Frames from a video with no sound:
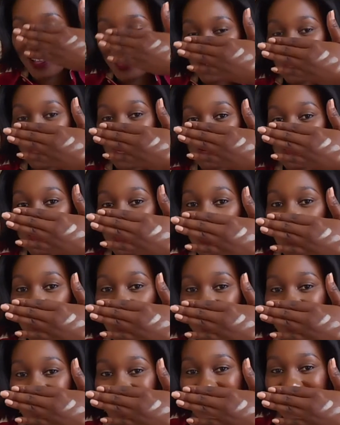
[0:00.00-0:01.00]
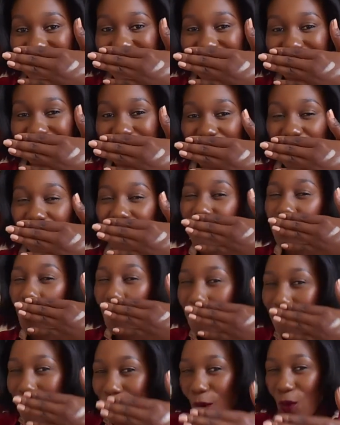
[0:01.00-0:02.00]
you can go with it if you're
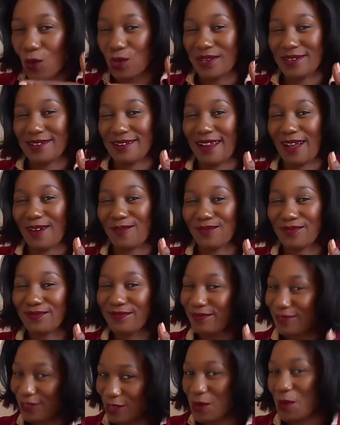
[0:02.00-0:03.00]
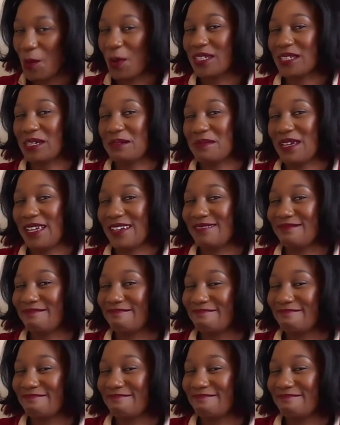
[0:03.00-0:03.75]
bold enough. You know what I mean?